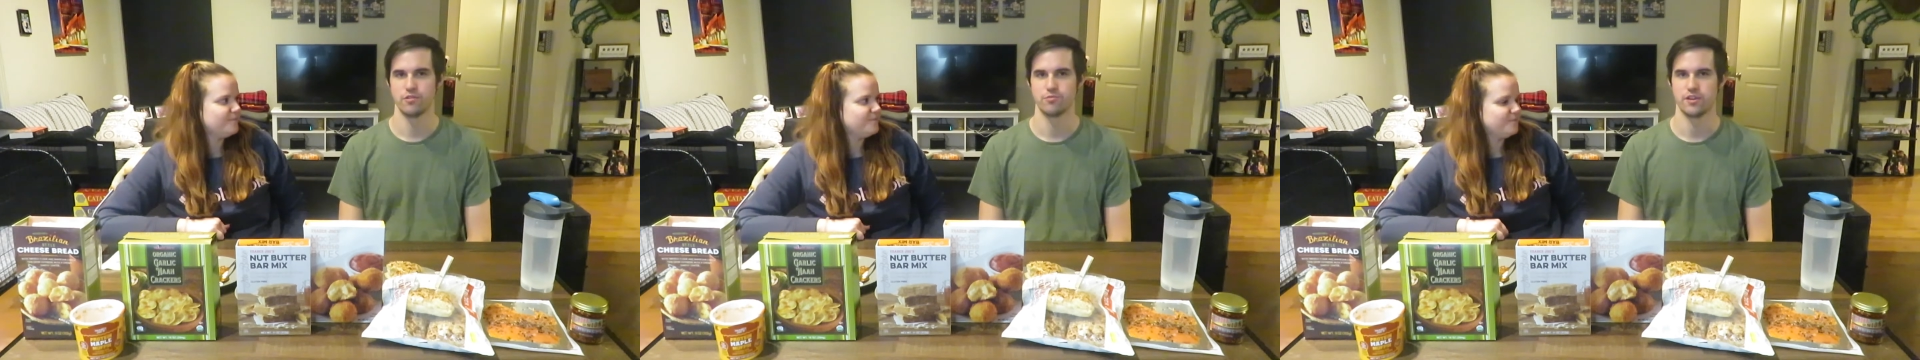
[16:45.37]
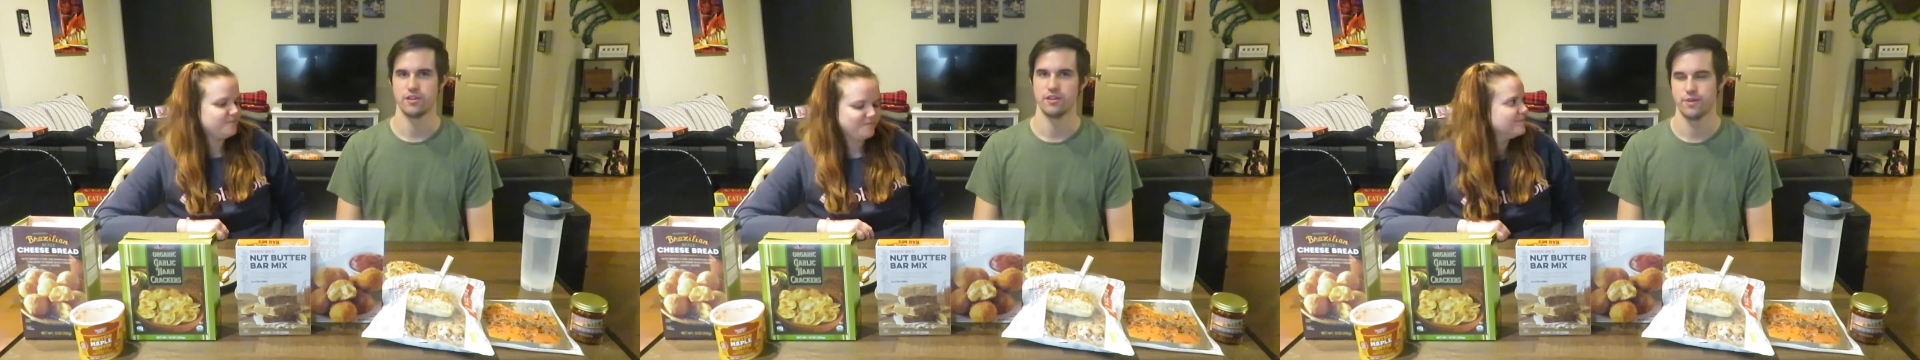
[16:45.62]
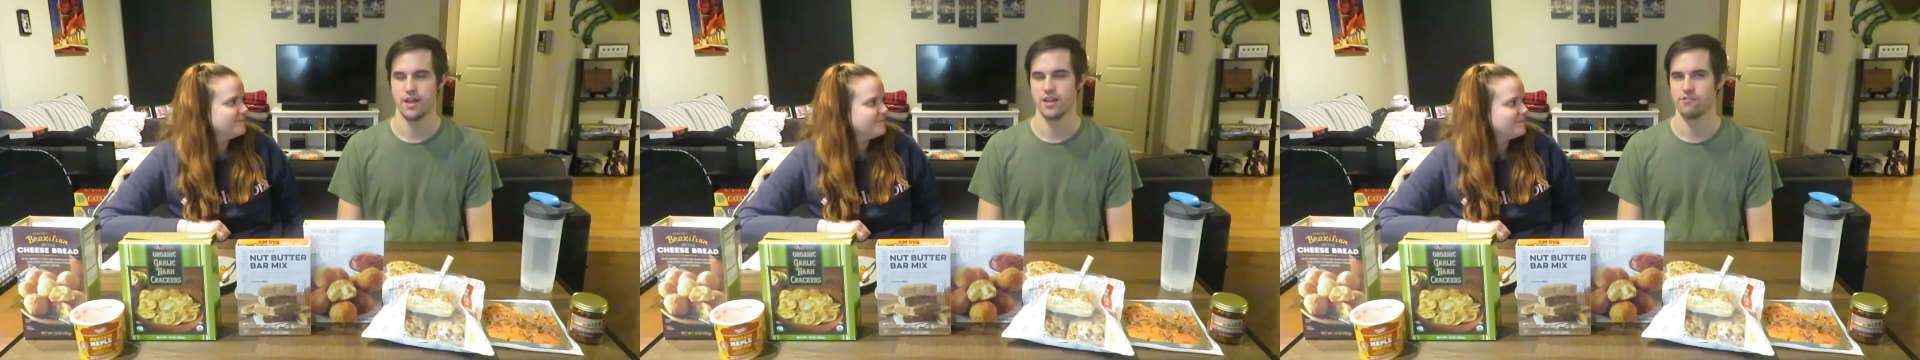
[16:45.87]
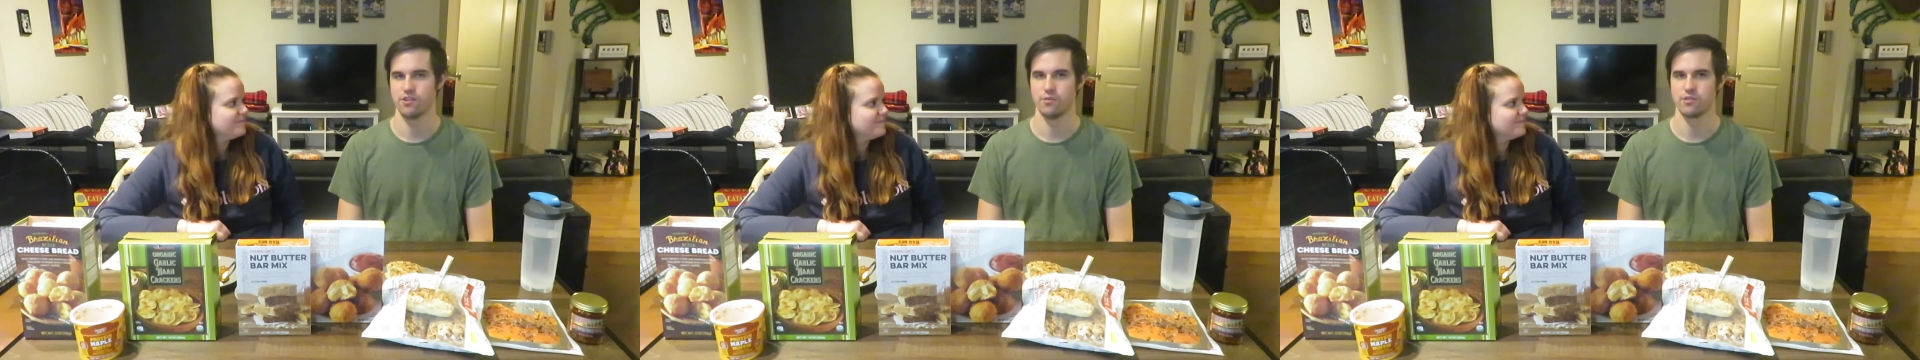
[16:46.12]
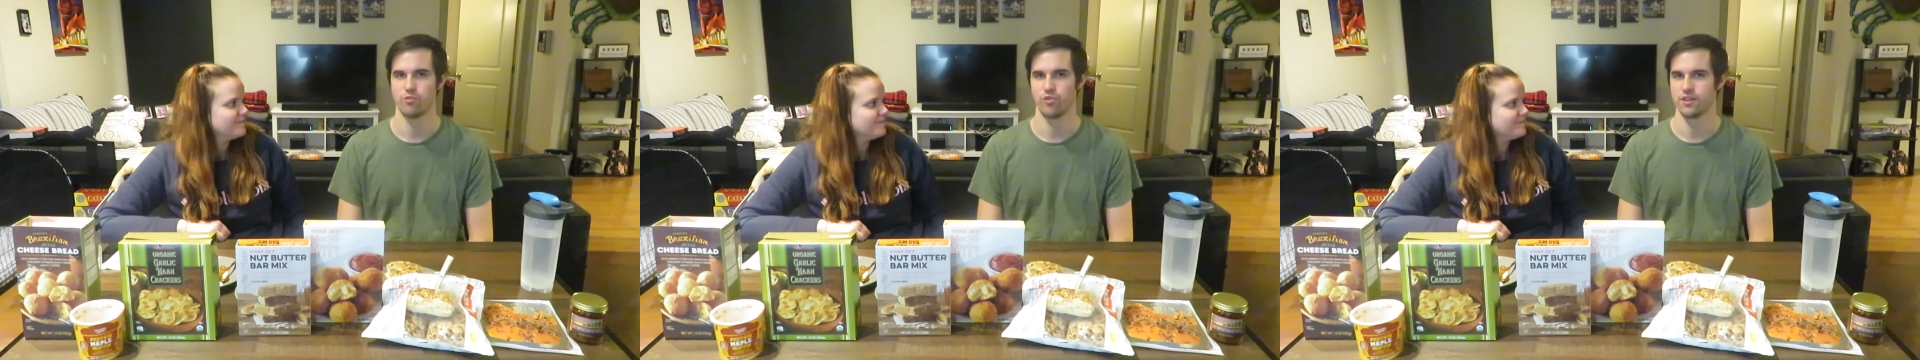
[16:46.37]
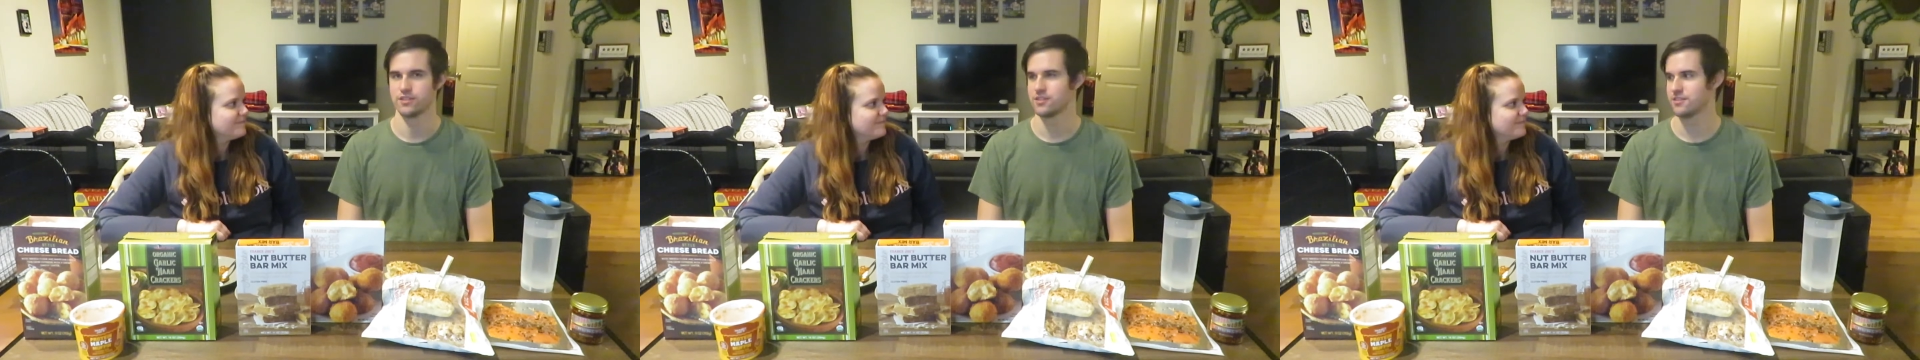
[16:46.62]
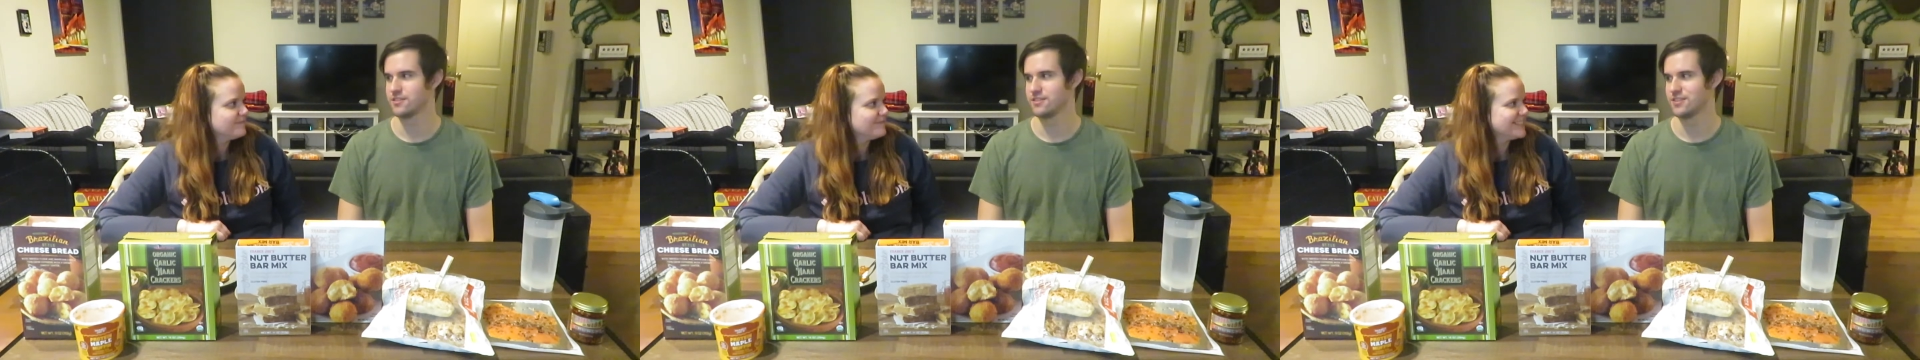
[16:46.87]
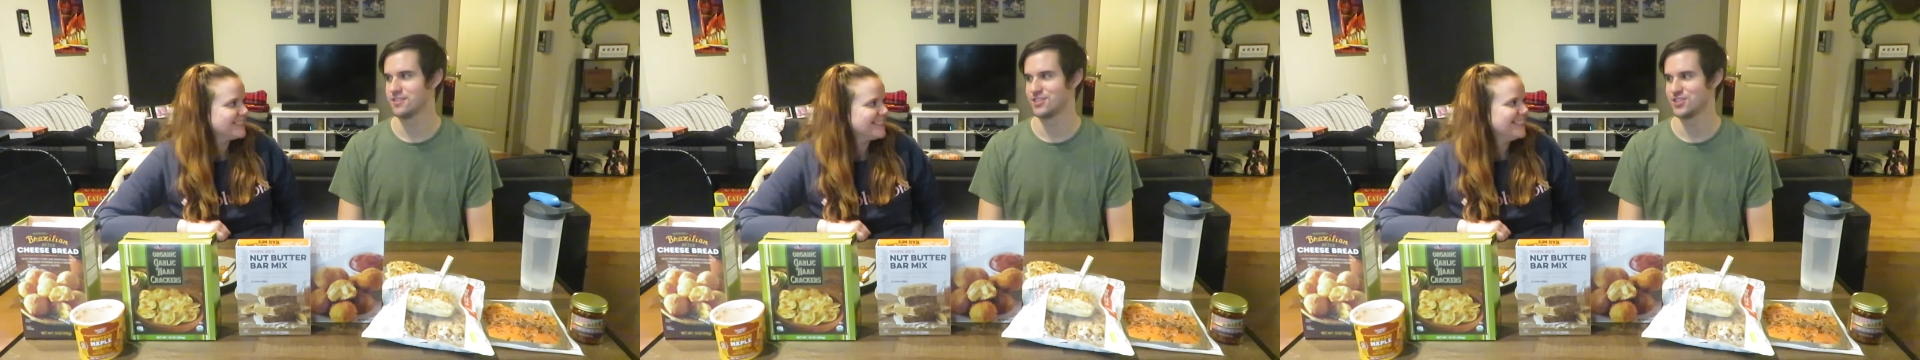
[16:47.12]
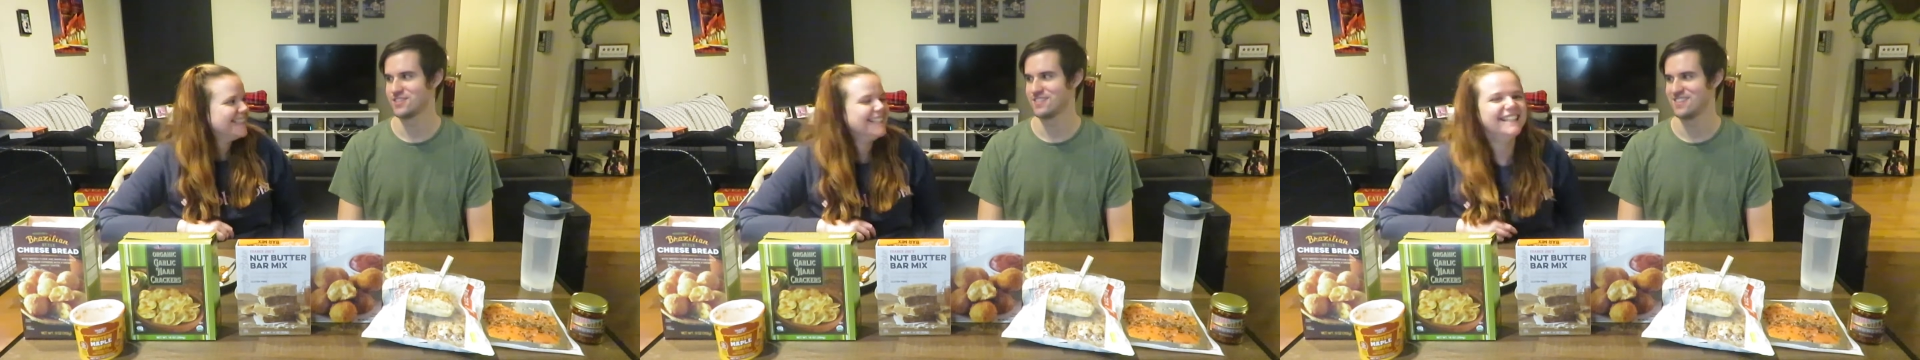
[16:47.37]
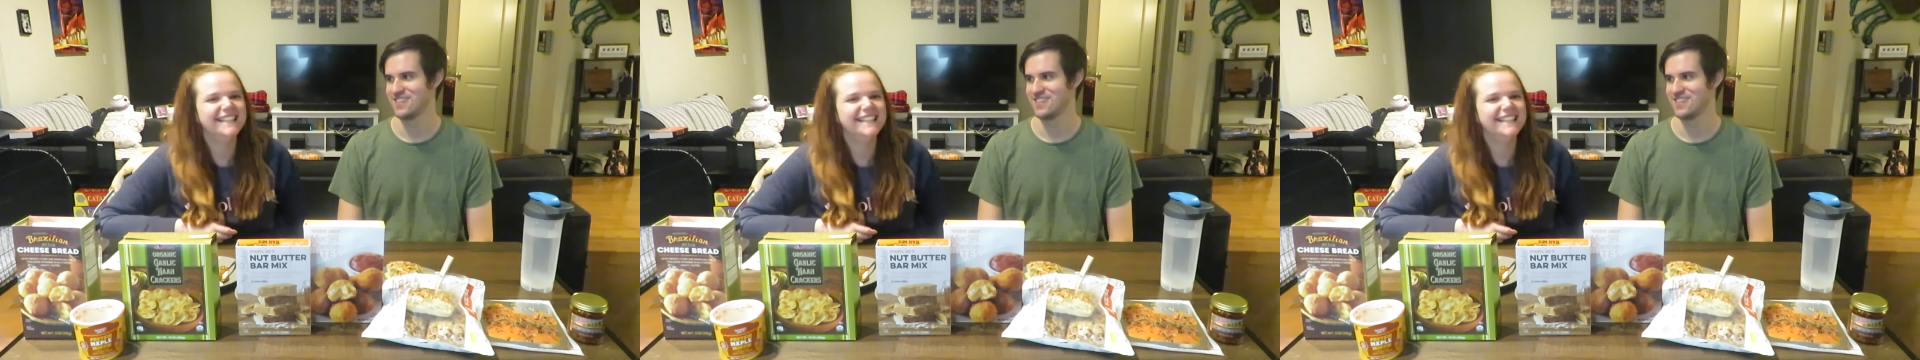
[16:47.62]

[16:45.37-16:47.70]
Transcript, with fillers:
Speaker 1: both pretty good. But I agree with Morgan's decision.